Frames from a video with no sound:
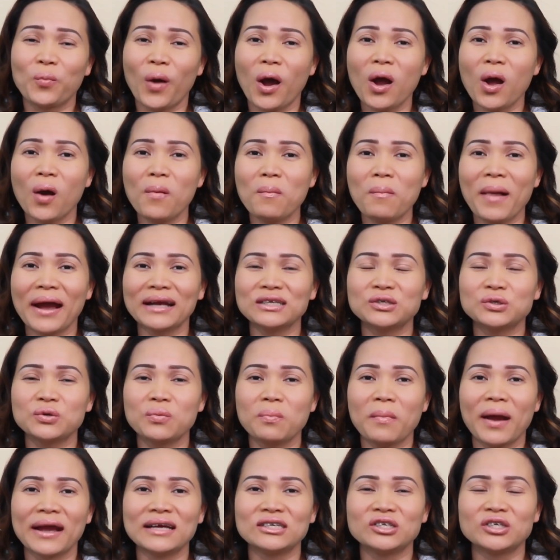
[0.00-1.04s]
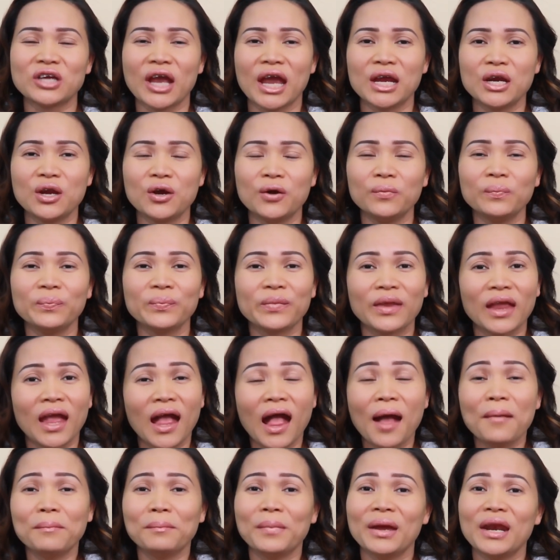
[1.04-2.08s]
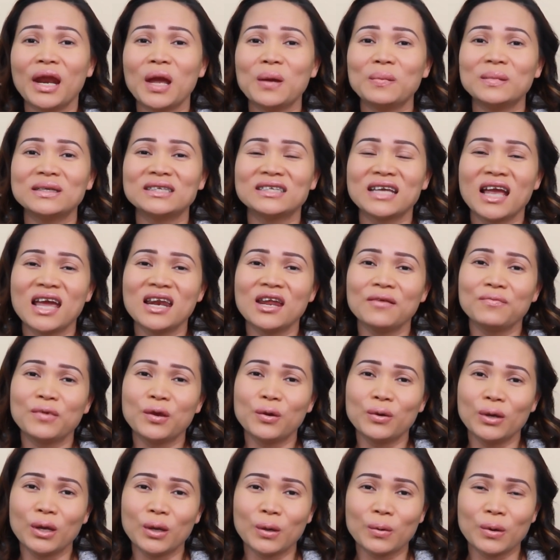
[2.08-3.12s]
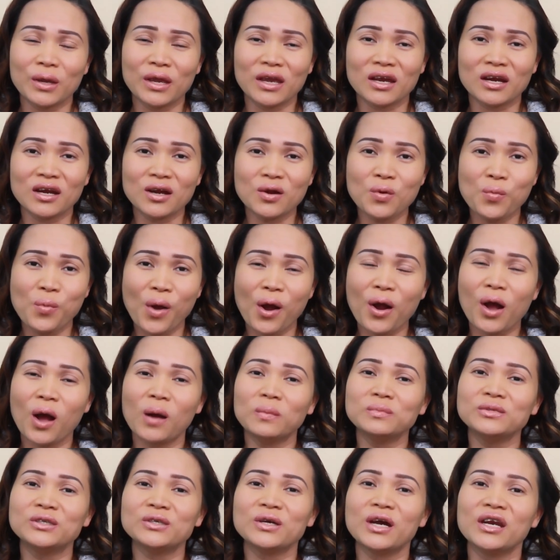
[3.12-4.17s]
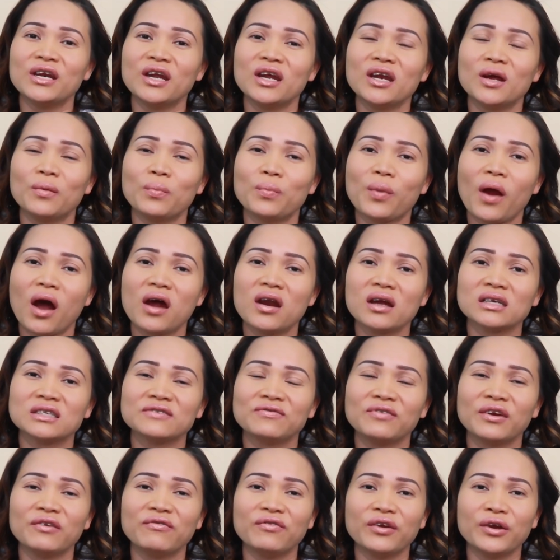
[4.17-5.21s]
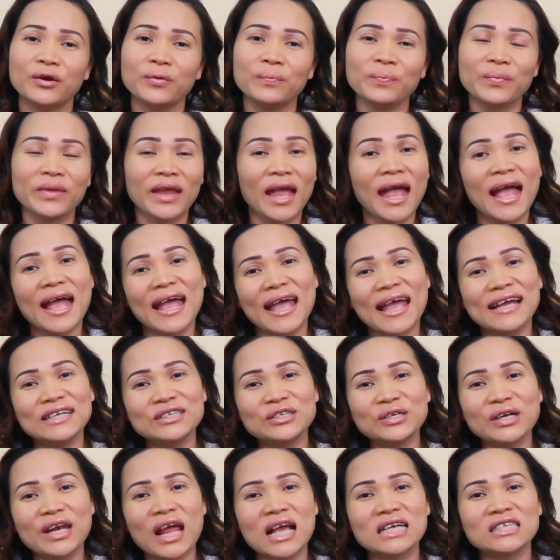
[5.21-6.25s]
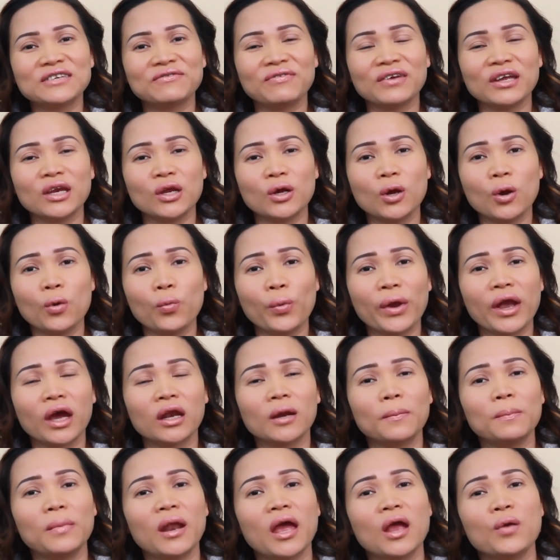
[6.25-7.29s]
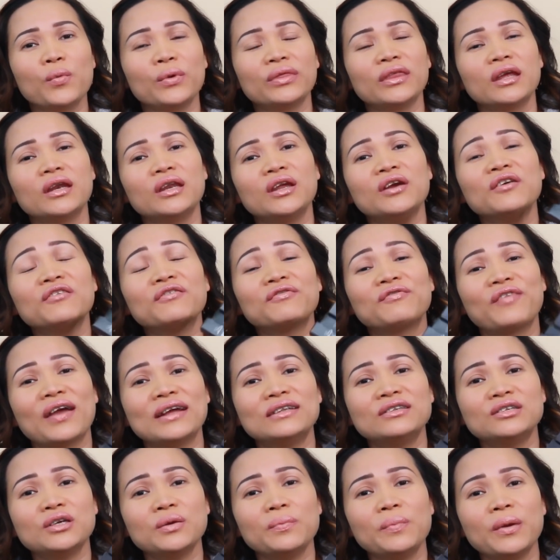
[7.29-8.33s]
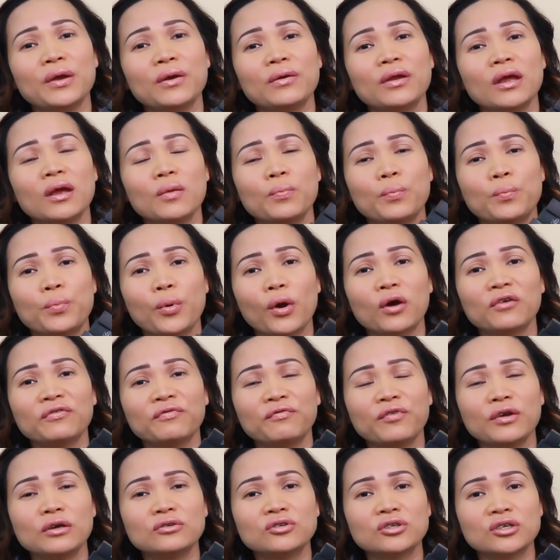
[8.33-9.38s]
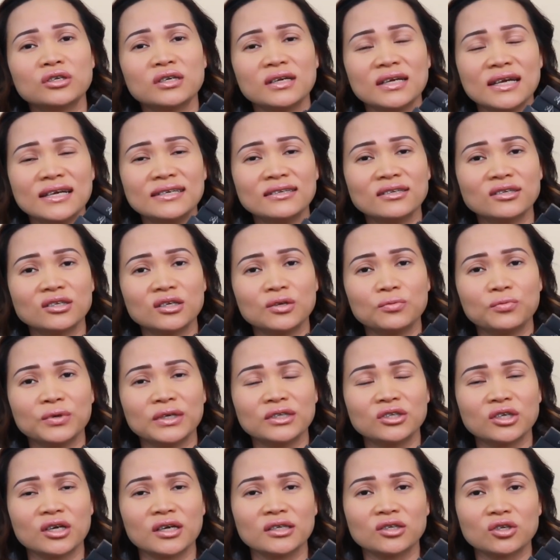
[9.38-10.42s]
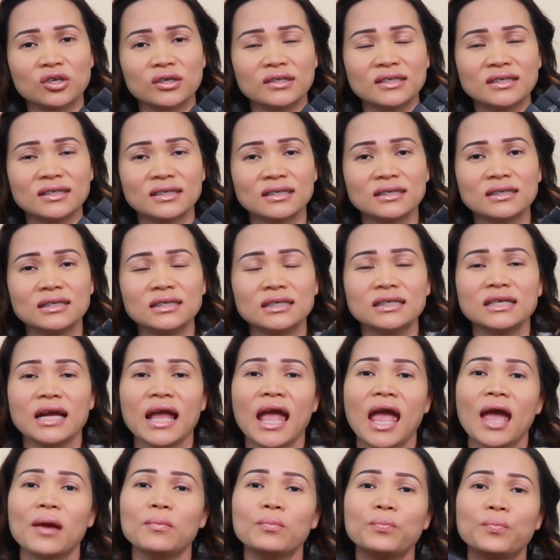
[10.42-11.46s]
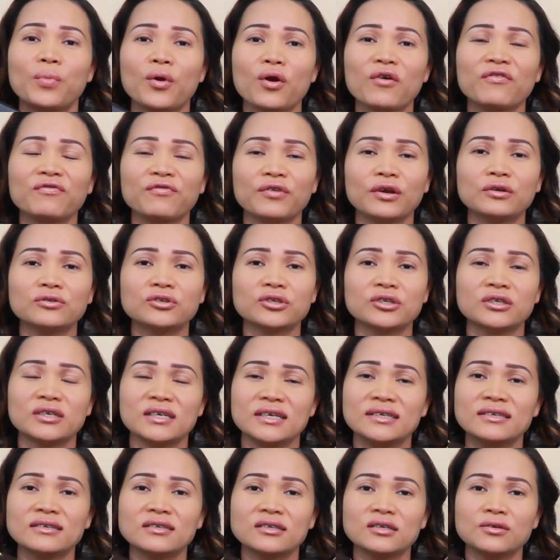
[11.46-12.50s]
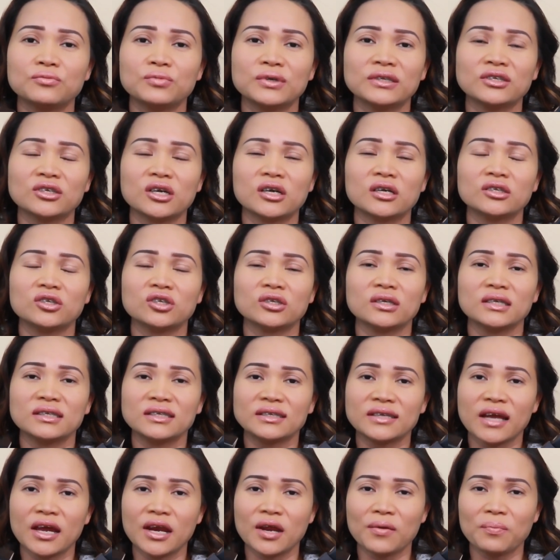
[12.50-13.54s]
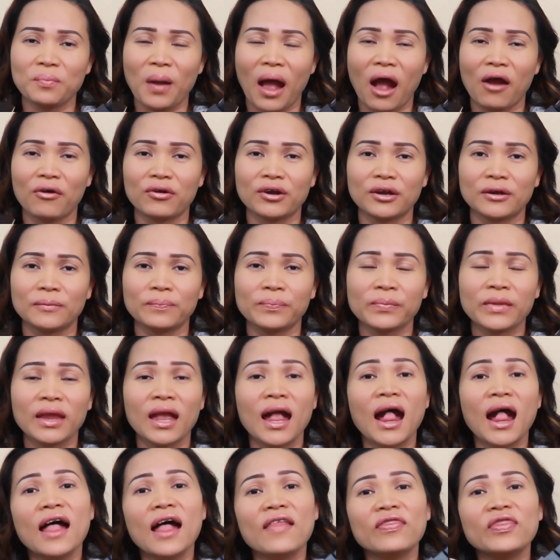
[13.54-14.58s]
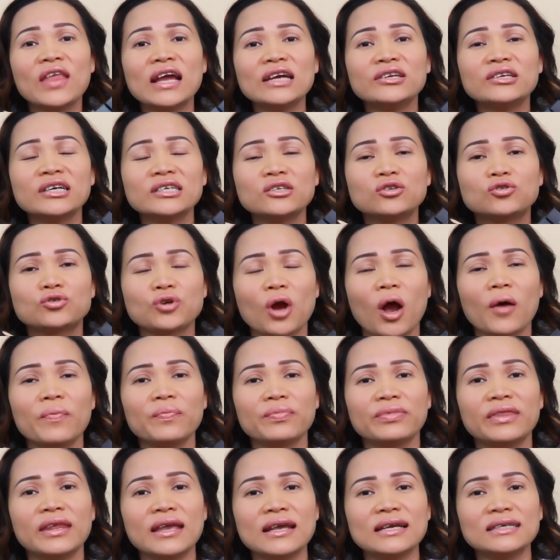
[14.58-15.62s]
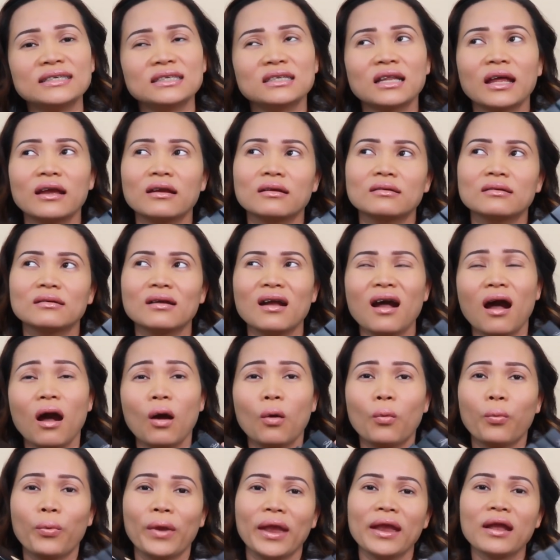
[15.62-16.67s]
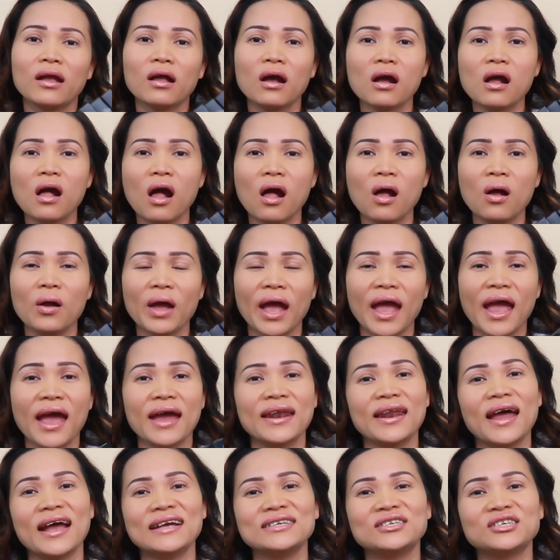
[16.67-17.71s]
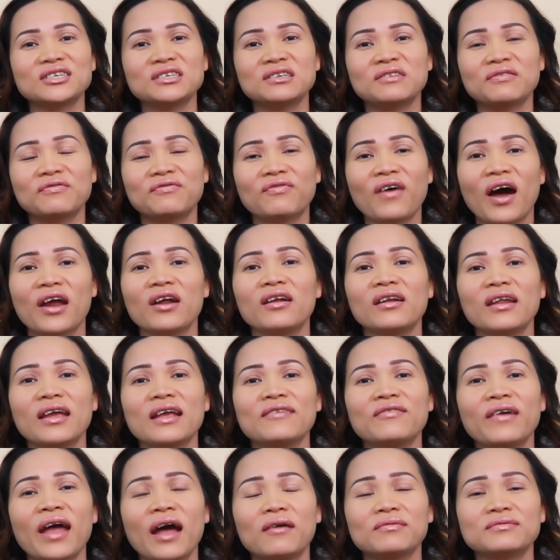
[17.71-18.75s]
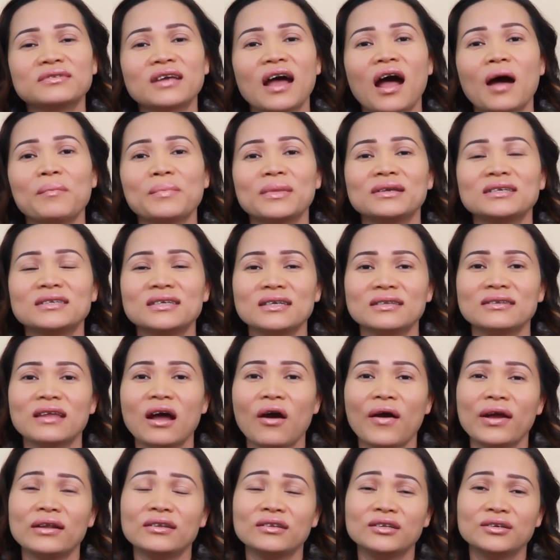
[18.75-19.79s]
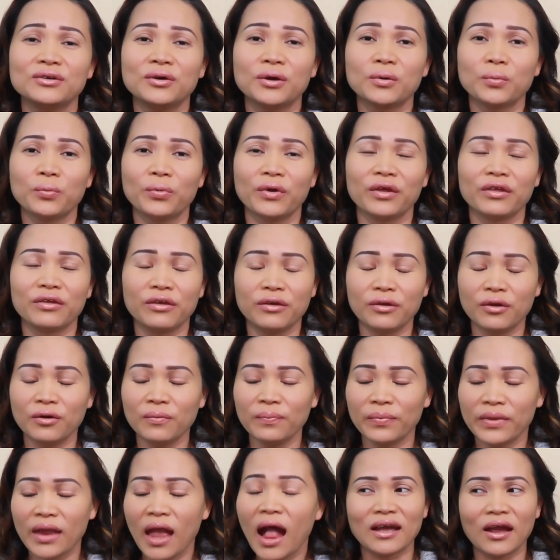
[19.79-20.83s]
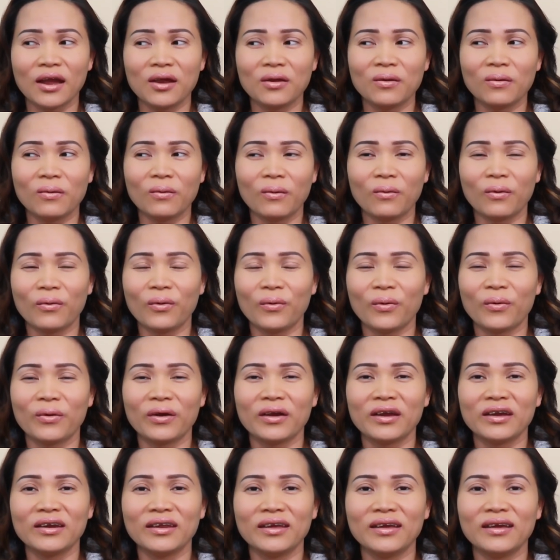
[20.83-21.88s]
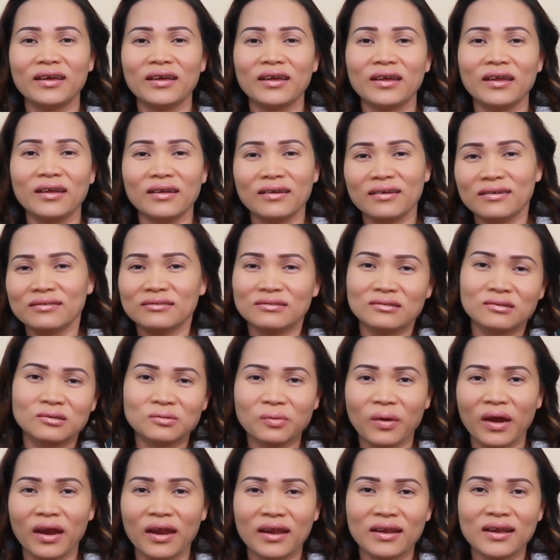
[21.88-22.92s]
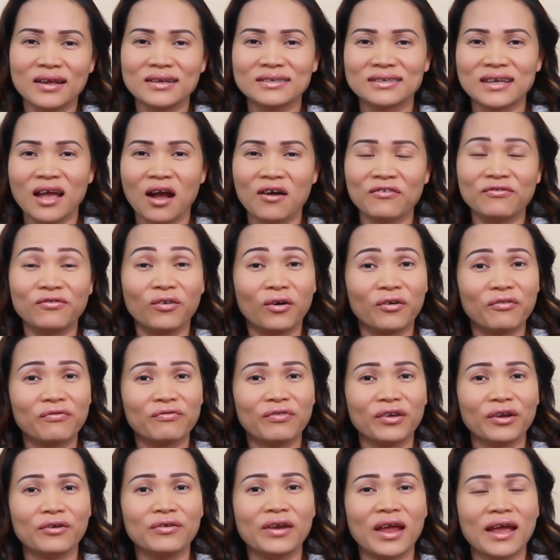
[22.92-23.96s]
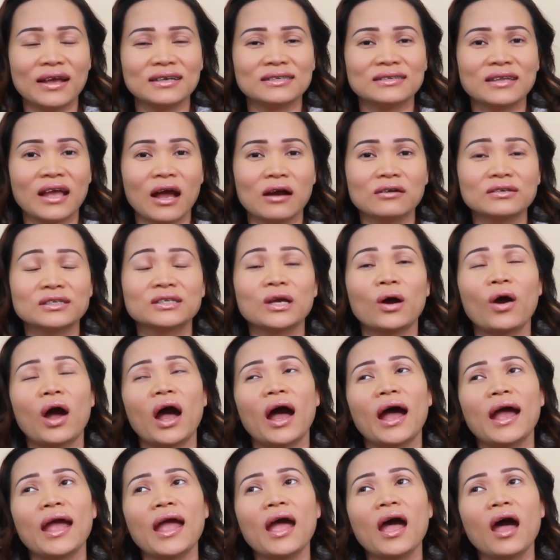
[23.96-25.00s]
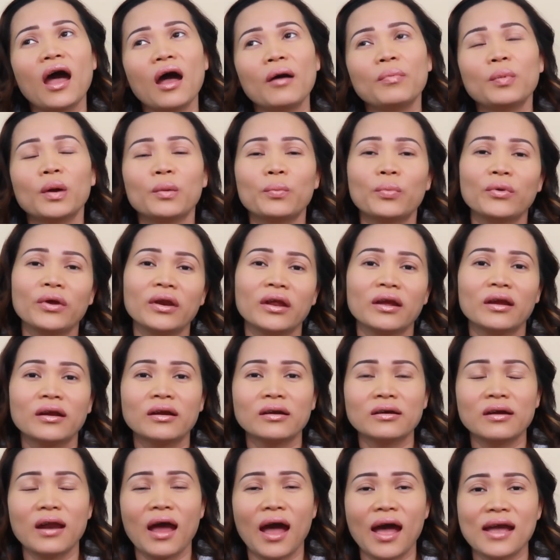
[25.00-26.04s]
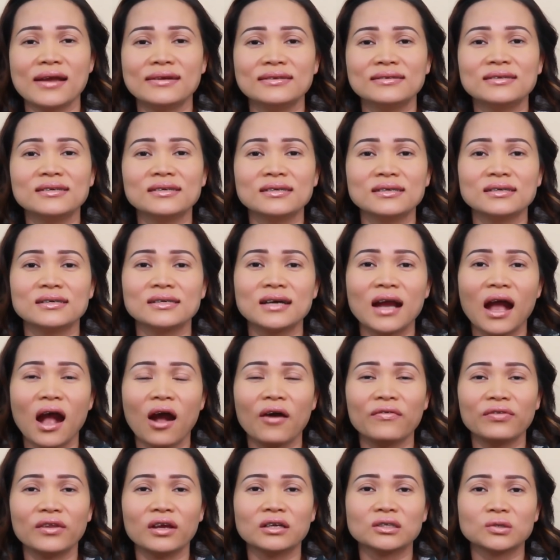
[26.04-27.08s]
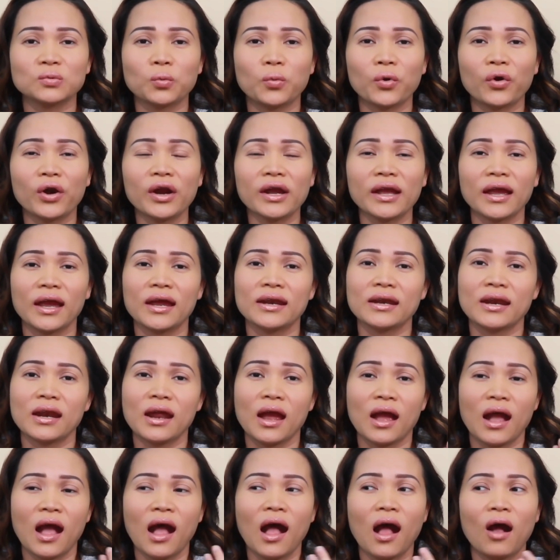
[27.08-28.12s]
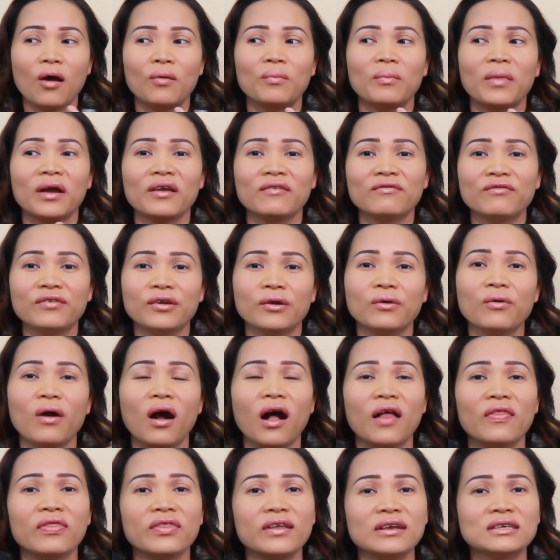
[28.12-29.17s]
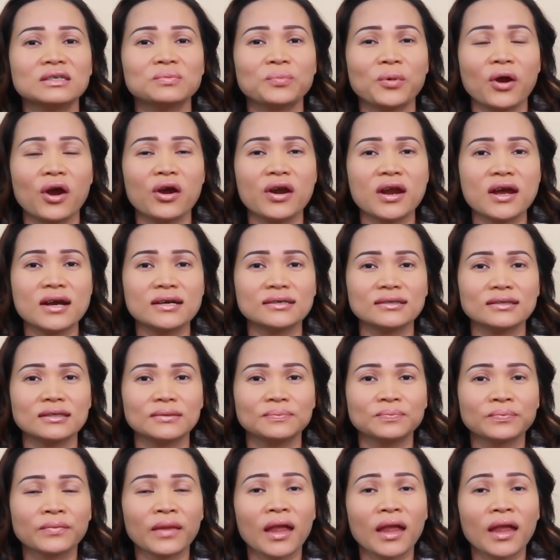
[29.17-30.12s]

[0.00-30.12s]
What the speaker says: Welcome back to my channel. My name is Anne. If you're new here, welcome to another product review. In today's video, we're gonna play with the new Fenty Beauty Pro Filt'r Instant Retouch Concealer and Pro Filt'r Instant Retouch Setting Powder. They just dropped these like a week ago and I just finally have time to sit down and do it with you. I already trying these out for a few days now, so I have a really good idea how this work and how my view on these products.